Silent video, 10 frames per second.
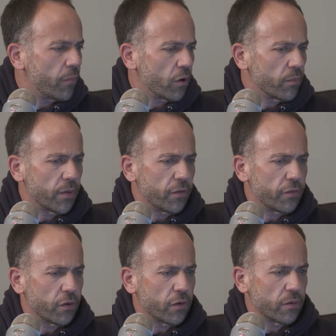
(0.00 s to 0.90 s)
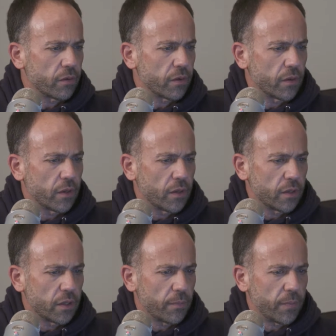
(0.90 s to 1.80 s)
Pardon me for
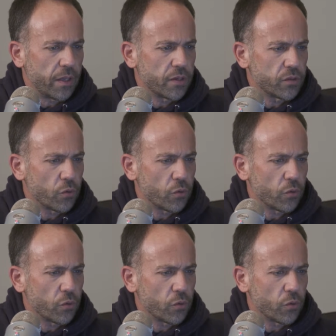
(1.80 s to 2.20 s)
not being